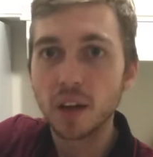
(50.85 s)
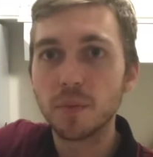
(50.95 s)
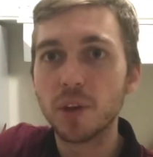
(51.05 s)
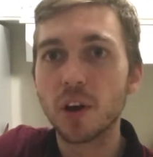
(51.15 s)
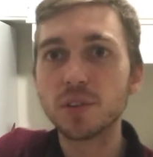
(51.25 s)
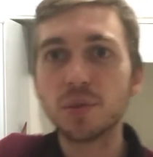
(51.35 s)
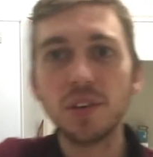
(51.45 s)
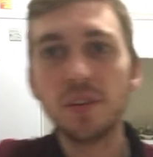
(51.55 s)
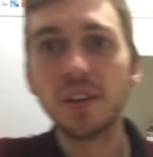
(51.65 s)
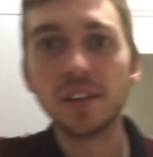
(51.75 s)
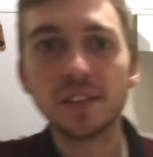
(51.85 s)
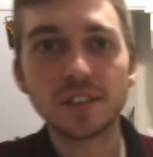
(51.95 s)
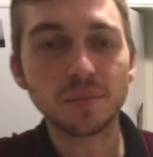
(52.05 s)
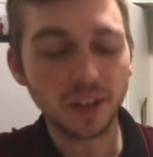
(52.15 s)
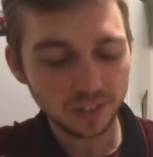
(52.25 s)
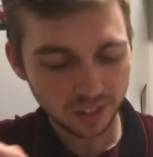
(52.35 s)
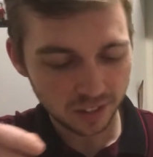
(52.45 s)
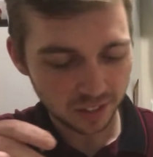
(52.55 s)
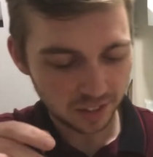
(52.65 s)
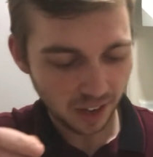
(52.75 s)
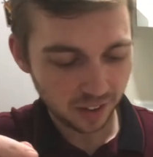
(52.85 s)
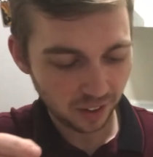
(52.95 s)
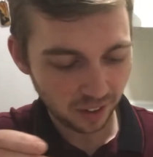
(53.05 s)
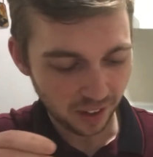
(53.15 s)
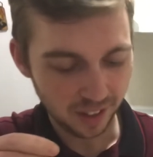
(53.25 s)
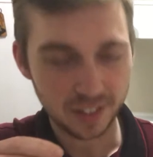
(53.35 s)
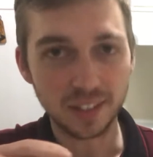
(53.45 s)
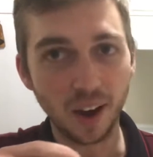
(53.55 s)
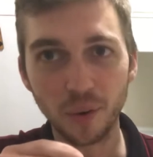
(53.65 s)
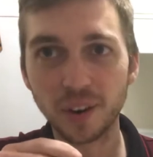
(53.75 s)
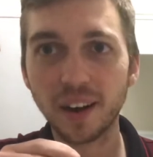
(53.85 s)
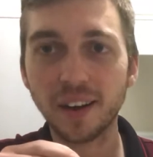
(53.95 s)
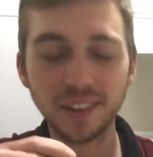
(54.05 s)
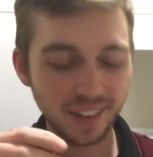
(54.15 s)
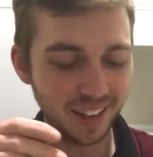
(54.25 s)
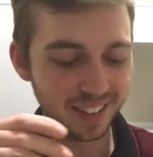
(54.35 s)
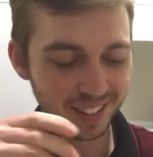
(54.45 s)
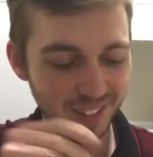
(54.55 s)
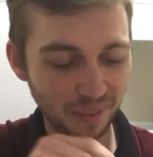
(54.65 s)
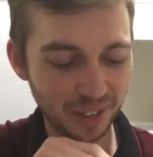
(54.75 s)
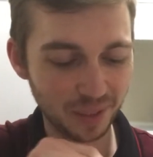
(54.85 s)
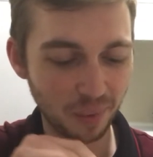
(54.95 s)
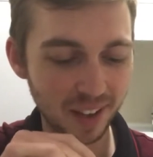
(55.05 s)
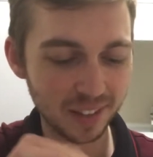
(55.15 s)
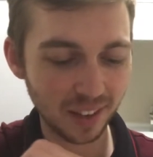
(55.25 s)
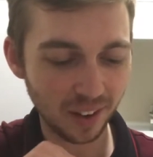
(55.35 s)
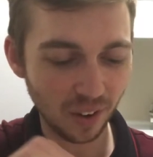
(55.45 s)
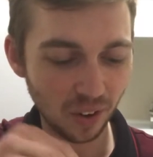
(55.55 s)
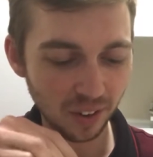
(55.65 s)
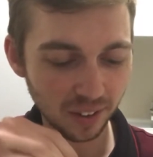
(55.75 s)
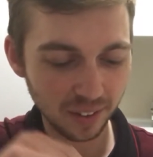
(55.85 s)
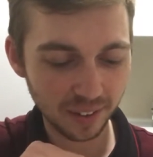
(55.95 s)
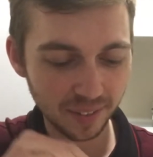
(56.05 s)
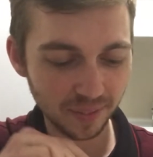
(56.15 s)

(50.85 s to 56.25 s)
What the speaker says: gonna be honest with you, it smells exactly like sauerkraut. It doesn't smell spicy at all.